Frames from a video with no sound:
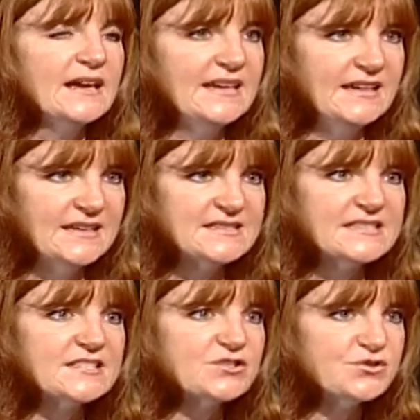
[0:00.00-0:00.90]
It is.
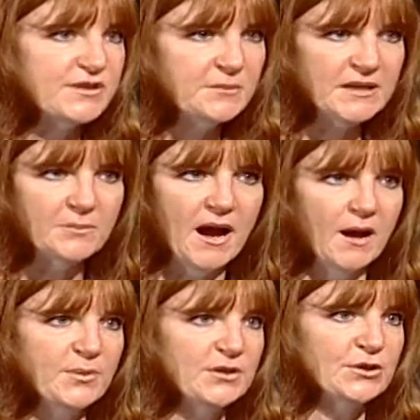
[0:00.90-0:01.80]
It's extremely
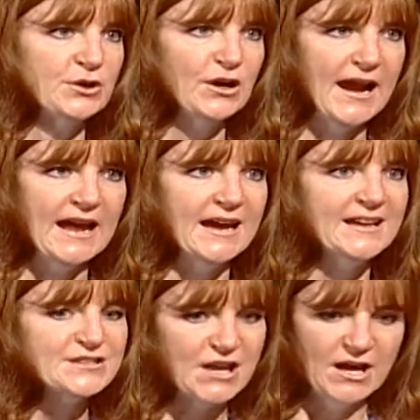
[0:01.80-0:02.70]
popular,
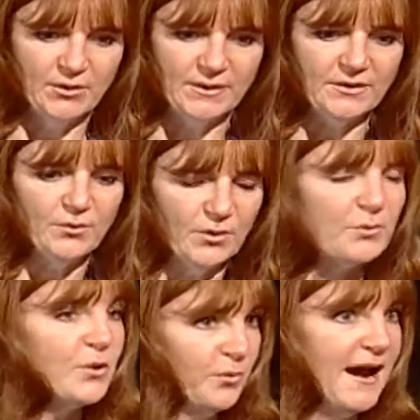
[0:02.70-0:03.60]
and we we're,
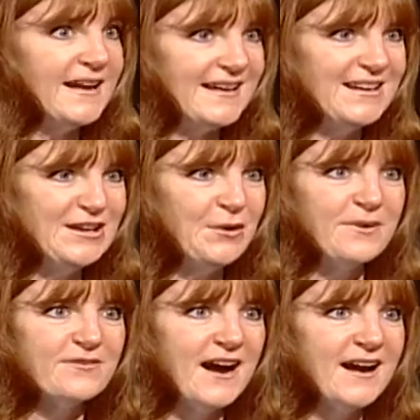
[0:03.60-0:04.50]
we're ready. You know, mm -hmm.
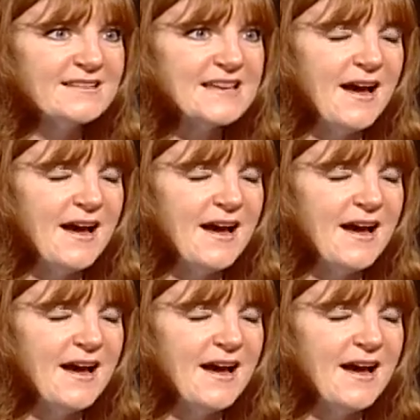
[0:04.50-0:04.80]
we've mm-hmm.